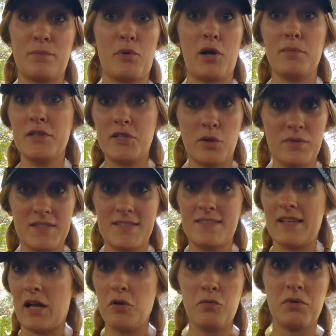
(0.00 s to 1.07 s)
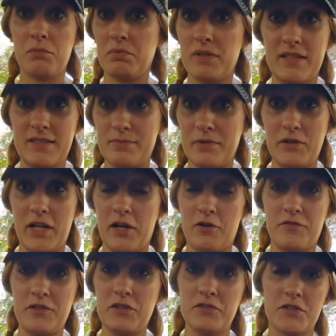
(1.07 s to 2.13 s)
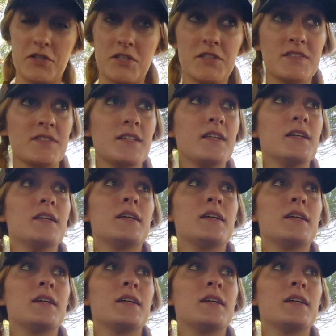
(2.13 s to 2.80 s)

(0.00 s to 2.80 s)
They probably don't sell replacement air filters.